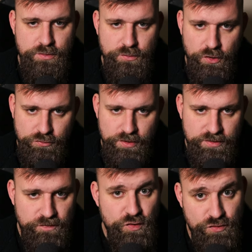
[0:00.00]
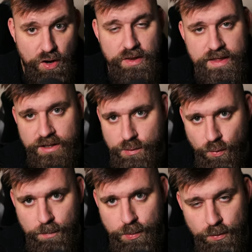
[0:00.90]
doctrines if you don't think you
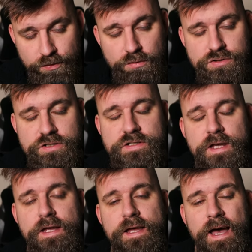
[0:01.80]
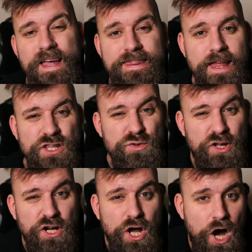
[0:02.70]
want born soldiers, and then you
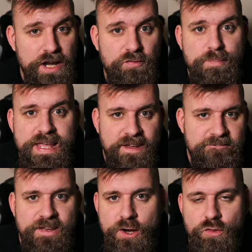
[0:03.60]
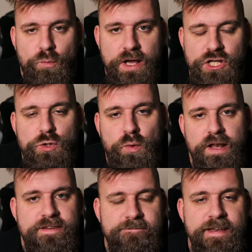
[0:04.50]
can kind of make it feel the way you want
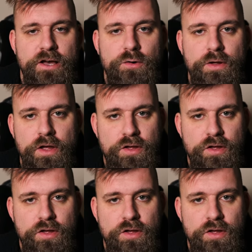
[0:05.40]
it to feel.